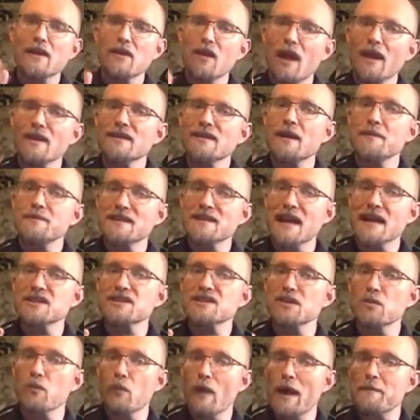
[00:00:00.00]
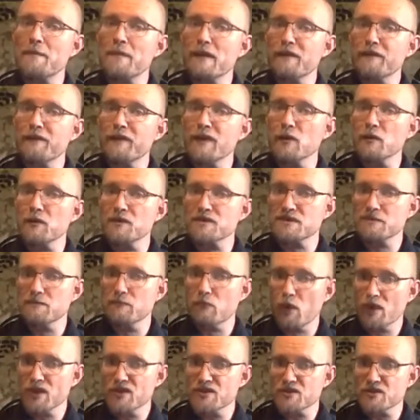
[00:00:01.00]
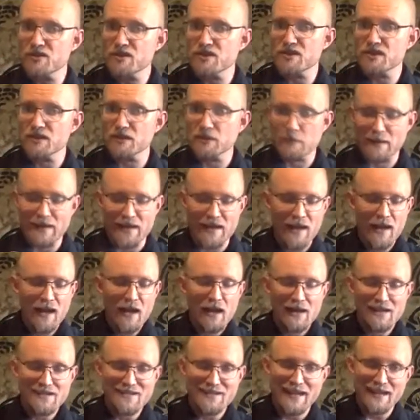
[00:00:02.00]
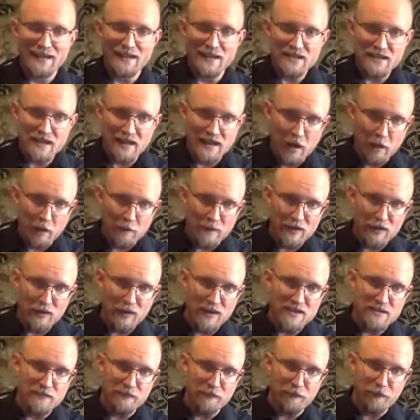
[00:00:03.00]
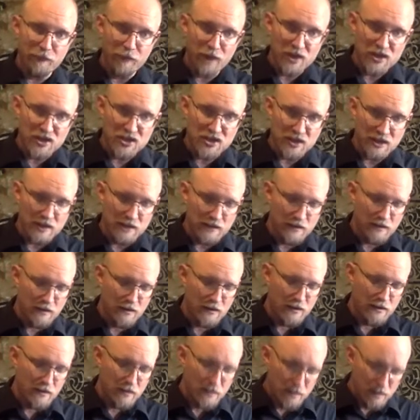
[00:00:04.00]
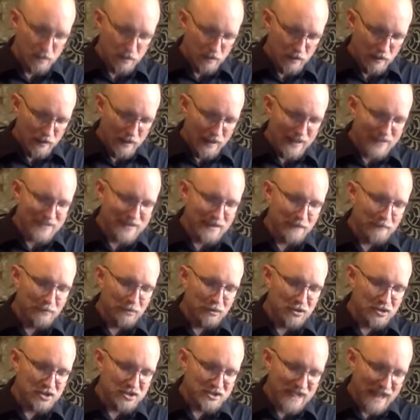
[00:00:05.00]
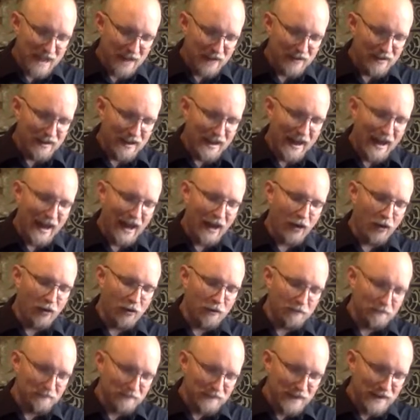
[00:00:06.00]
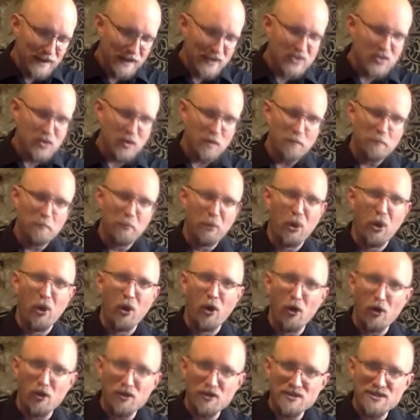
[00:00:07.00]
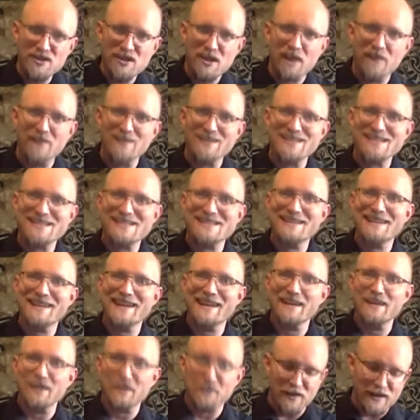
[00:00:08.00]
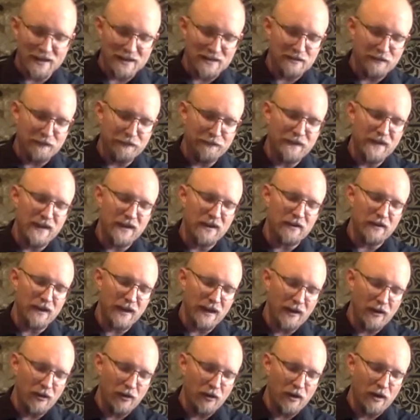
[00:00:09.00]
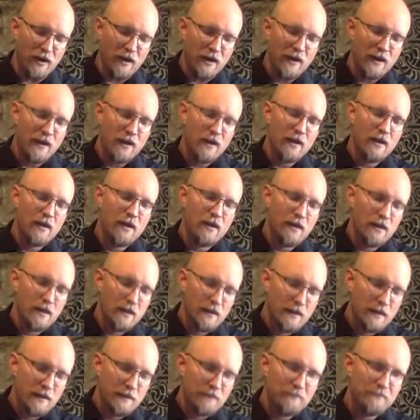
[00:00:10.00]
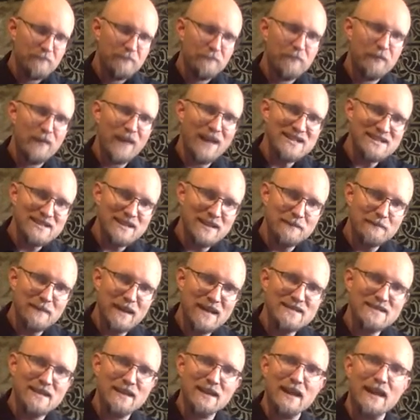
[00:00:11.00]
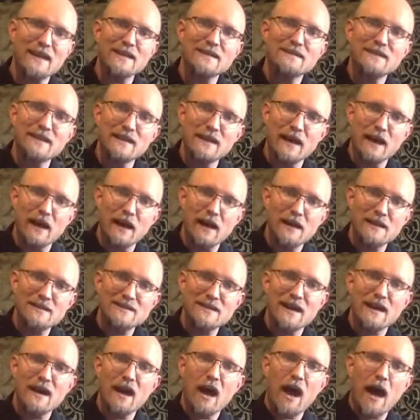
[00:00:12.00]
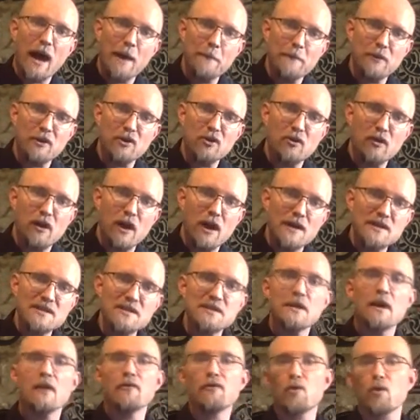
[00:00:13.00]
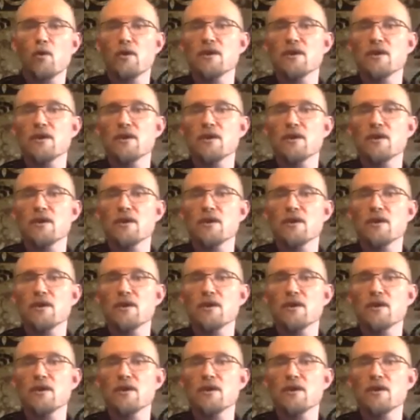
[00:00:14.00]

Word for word: And a lot of times I actually wet my finger with some moisture just a little bit because, again, that's going to help me create some friction. As I push down and out, it sort of pulls on the skin underneath the fingernail. That's the basic idea. As I hop across,